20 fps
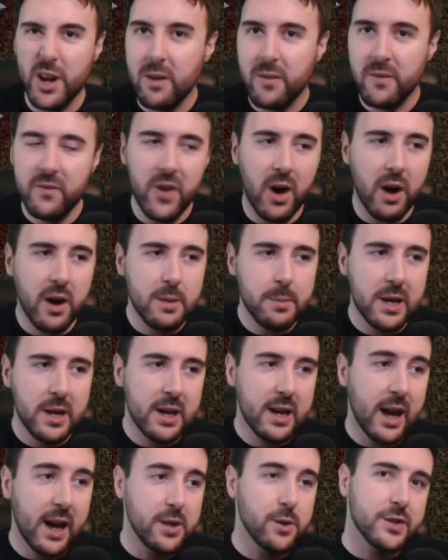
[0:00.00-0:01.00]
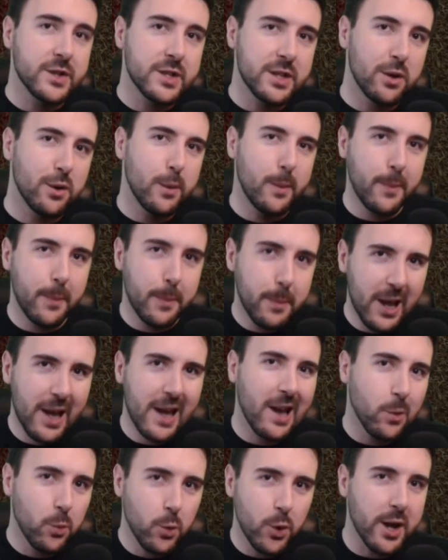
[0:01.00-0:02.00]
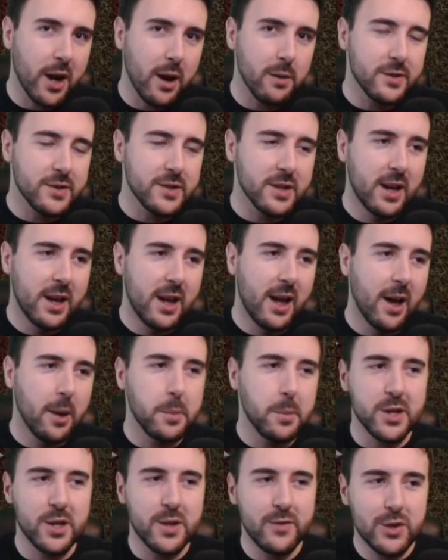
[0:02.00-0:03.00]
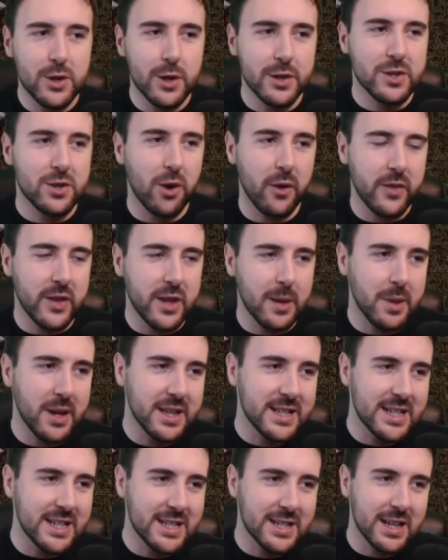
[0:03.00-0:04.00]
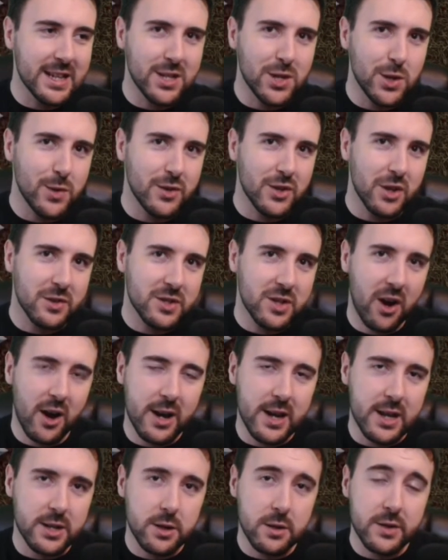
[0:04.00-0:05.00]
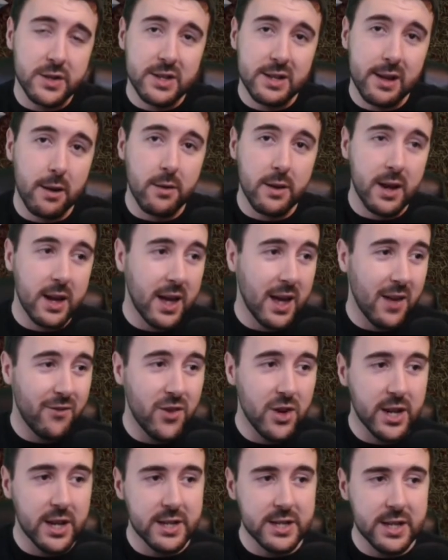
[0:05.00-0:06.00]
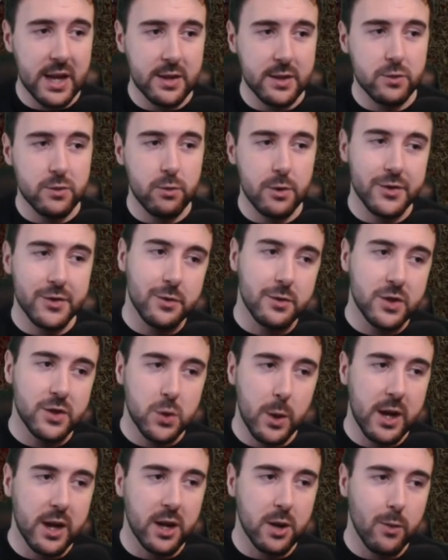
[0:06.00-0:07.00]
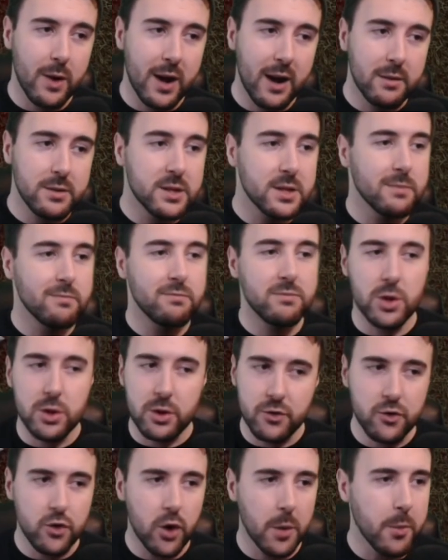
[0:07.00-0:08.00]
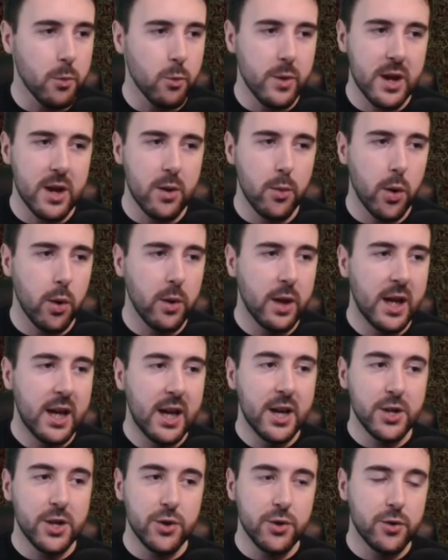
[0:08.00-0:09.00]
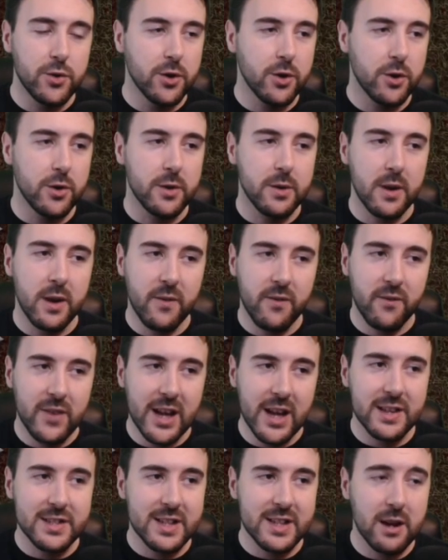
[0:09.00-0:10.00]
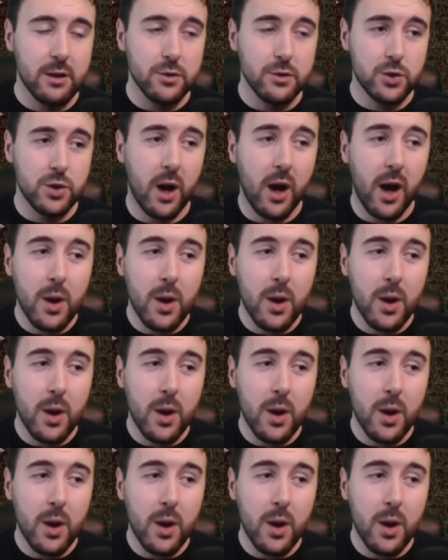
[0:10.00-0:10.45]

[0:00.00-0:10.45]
Elf vibe, and you're still playing Wood Elves, but you've just got the ability to use those tiny dudes. Now, if you're going to take this roster and tweak it around, you can drop a reroll, you could flex out.